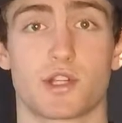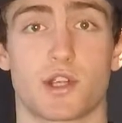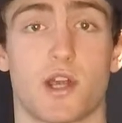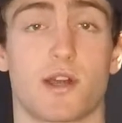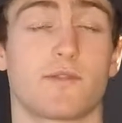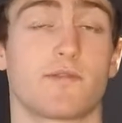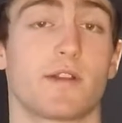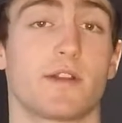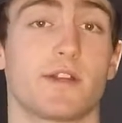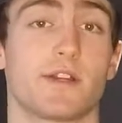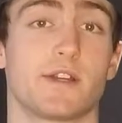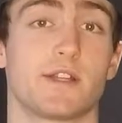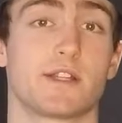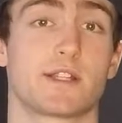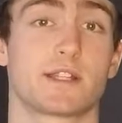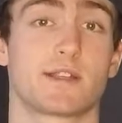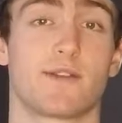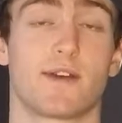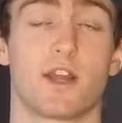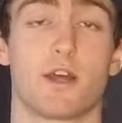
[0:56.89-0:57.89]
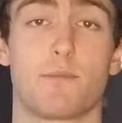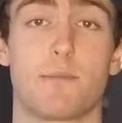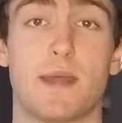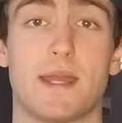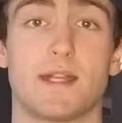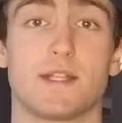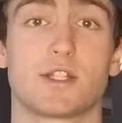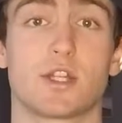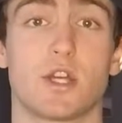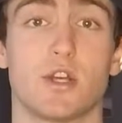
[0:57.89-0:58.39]
I run a Aero
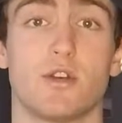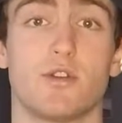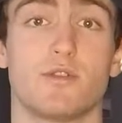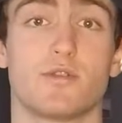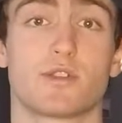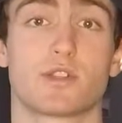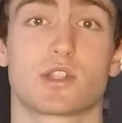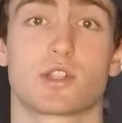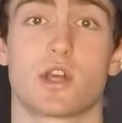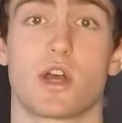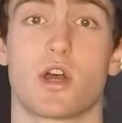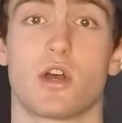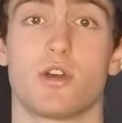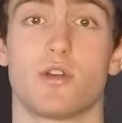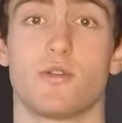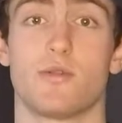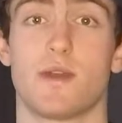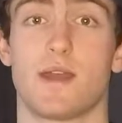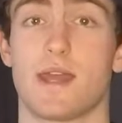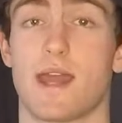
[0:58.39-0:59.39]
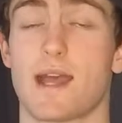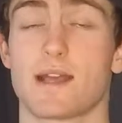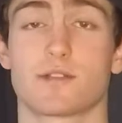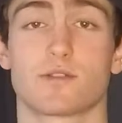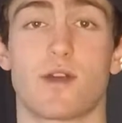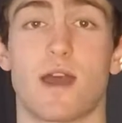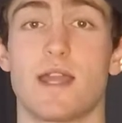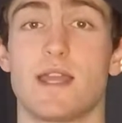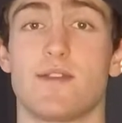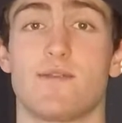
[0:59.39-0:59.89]
P2, so it hasn't
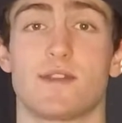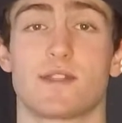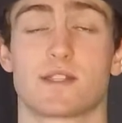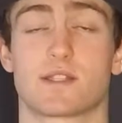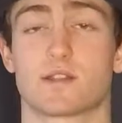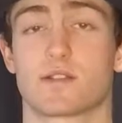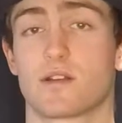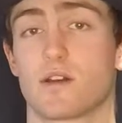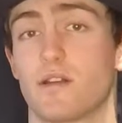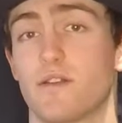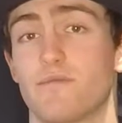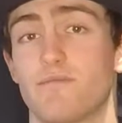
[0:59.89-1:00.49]
got any of its kind of